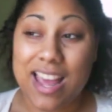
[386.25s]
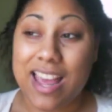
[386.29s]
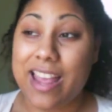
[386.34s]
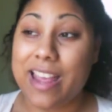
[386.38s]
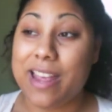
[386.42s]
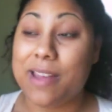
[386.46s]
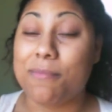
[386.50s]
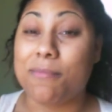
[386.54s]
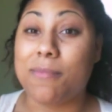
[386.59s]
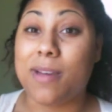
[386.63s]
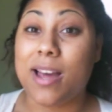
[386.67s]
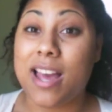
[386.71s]

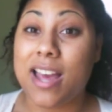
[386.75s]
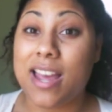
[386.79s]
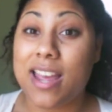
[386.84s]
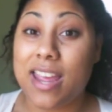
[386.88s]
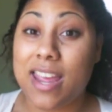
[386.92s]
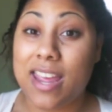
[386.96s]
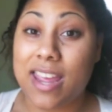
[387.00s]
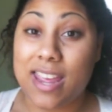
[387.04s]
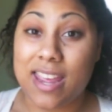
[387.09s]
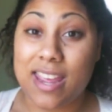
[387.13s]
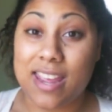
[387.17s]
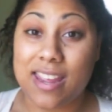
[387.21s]
And my
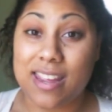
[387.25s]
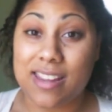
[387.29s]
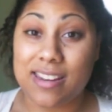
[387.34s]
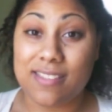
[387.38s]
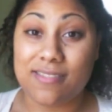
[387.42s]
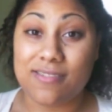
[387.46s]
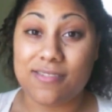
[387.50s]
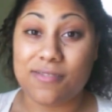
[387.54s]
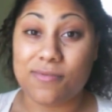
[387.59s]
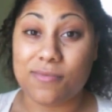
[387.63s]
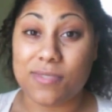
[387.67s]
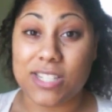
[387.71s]
head
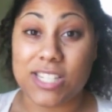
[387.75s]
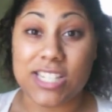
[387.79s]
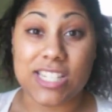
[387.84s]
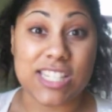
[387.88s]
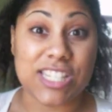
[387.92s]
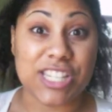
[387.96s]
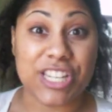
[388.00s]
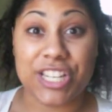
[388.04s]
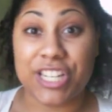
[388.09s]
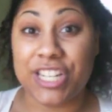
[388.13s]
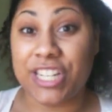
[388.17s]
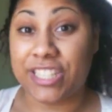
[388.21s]
was
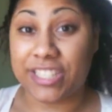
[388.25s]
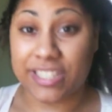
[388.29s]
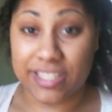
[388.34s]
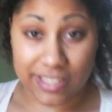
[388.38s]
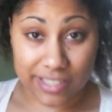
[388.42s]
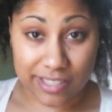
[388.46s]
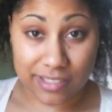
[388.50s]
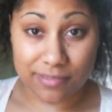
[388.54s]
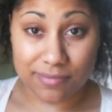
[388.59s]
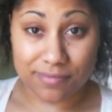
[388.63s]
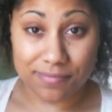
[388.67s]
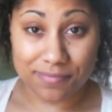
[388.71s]
just gunked
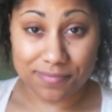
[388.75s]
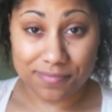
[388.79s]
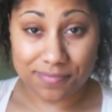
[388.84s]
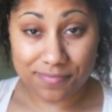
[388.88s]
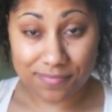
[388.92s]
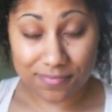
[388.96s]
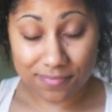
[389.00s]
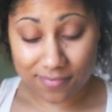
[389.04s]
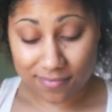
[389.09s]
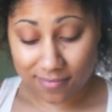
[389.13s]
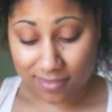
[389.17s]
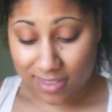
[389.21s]
up.
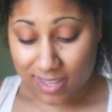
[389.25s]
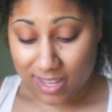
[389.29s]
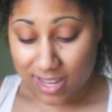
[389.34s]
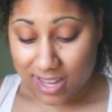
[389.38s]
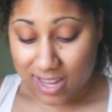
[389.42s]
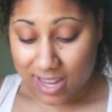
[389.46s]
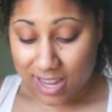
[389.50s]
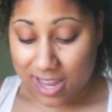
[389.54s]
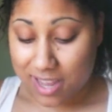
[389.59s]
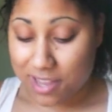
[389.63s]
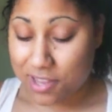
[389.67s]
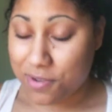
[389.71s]

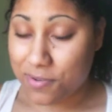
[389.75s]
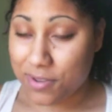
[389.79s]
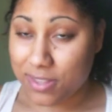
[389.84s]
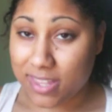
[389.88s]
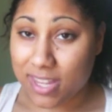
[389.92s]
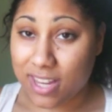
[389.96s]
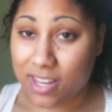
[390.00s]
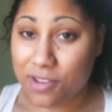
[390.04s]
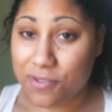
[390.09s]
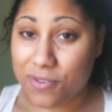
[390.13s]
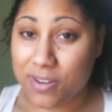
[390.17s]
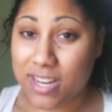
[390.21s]
And you would
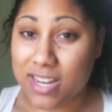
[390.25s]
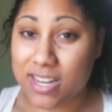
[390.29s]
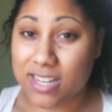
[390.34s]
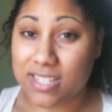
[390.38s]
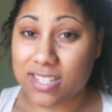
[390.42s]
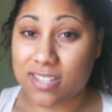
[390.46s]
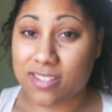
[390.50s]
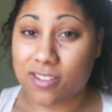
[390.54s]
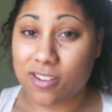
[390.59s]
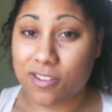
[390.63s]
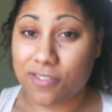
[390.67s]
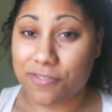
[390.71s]
think you would need a
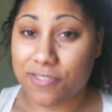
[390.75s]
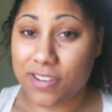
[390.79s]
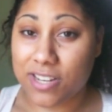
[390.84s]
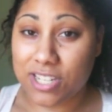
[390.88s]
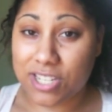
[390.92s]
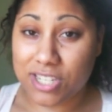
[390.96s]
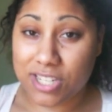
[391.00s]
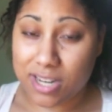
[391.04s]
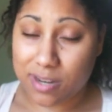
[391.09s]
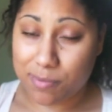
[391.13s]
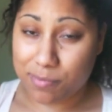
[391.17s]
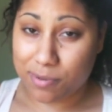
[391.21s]
sulfate
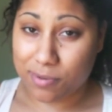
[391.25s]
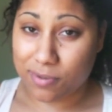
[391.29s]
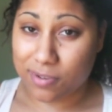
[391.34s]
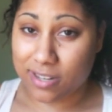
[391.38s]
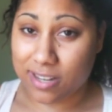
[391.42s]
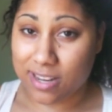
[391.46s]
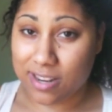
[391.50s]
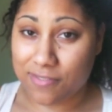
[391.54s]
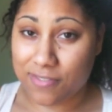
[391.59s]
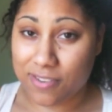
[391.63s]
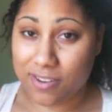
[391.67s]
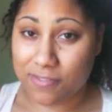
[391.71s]
shampoo to
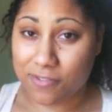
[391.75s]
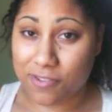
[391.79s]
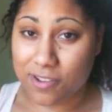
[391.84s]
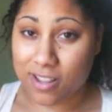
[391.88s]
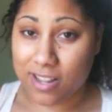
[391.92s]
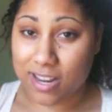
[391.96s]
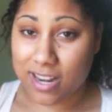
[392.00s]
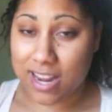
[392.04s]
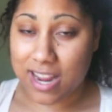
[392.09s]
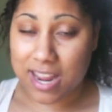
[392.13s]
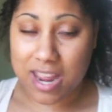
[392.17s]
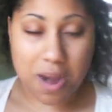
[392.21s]
get rid of all
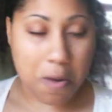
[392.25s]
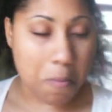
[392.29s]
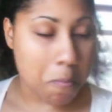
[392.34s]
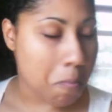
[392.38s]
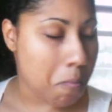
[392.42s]
of that.